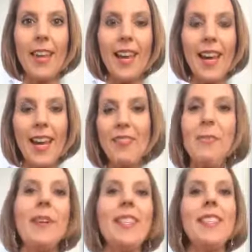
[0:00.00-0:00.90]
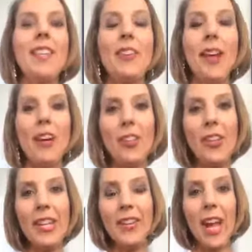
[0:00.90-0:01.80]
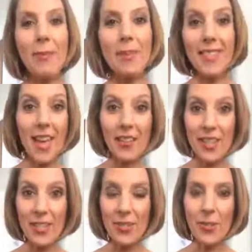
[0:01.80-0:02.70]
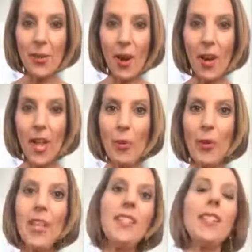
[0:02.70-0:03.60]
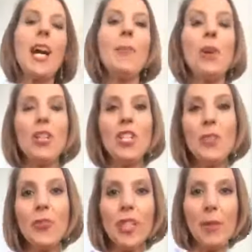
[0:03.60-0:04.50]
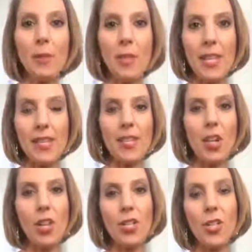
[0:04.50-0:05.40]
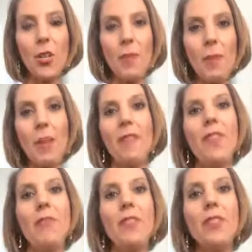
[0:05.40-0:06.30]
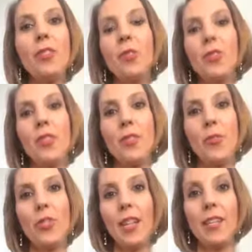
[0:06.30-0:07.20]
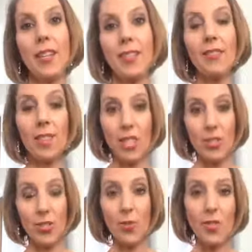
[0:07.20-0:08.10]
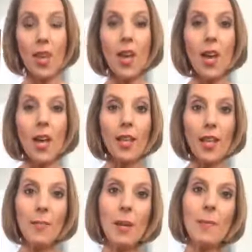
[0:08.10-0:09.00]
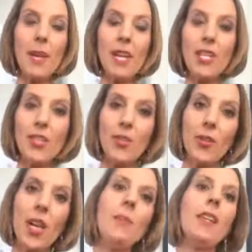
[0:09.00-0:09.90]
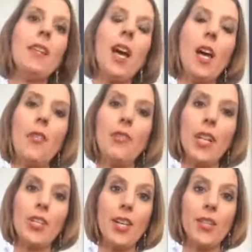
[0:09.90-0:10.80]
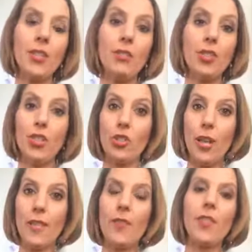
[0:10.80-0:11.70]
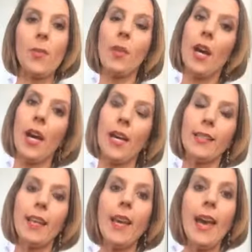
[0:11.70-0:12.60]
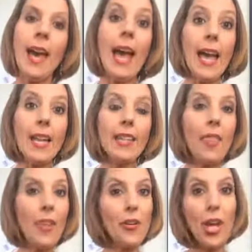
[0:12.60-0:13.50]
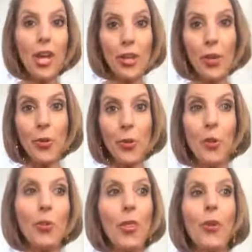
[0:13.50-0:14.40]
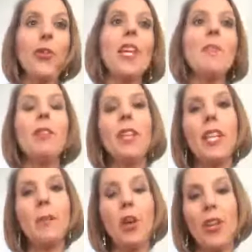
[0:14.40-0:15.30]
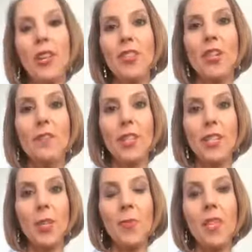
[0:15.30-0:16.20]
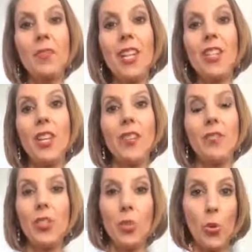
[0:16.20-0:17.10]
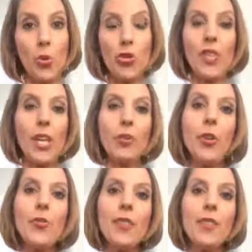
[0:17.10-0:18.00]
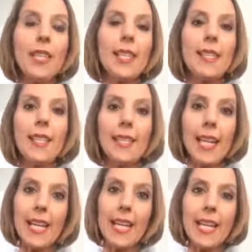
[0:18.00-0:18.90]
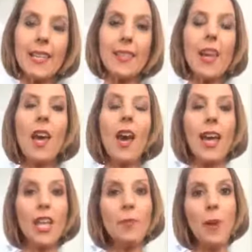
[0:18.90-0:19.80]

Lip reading: Hi everybody, Sarah Outlaw here. Happy Saturday to you all. I wanted to hop on just for a couple of minutes to talk to you about my favorite solutions for digestive issues. A lot of my patients who come in have digestive distress of some kind, and they're not alone. Over 38 million Americans are victims of digestive disorders like Crohn's disease, colitis, H.